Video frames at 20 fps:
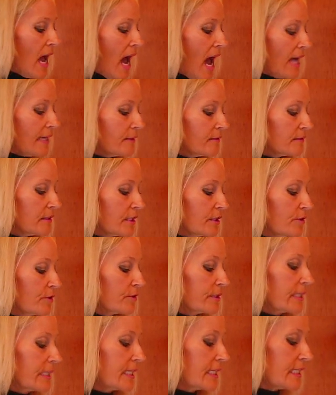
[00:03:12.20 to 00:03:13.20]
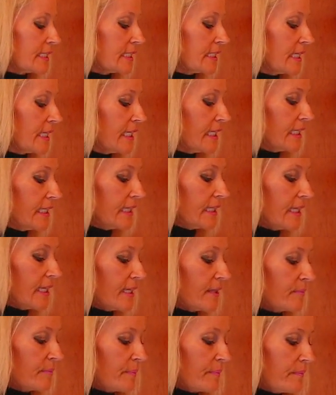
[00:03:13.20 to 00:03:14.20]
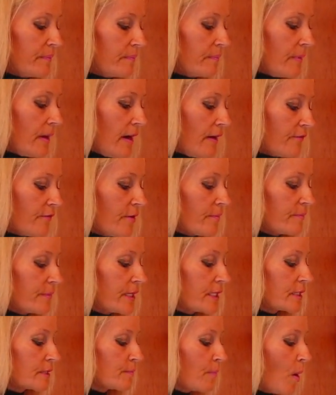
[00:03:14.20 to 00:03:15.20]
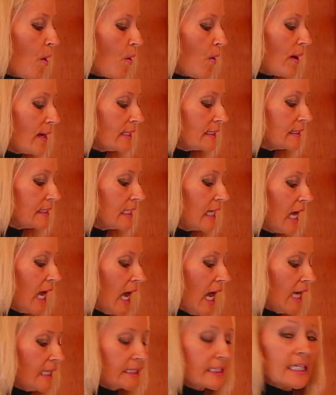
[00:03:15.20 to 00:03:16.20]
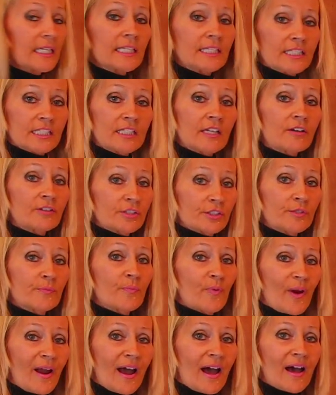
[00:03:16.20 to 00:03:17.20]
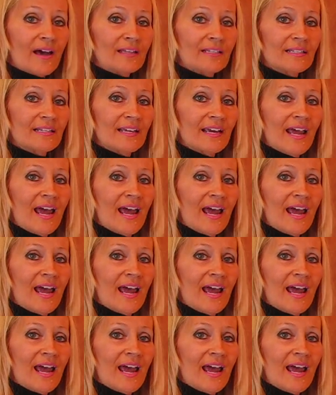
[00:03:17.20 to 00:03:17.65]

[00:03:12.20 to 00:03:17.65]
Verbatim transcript: I don't think you'll need to see anything uh, from this point until it starts to brown,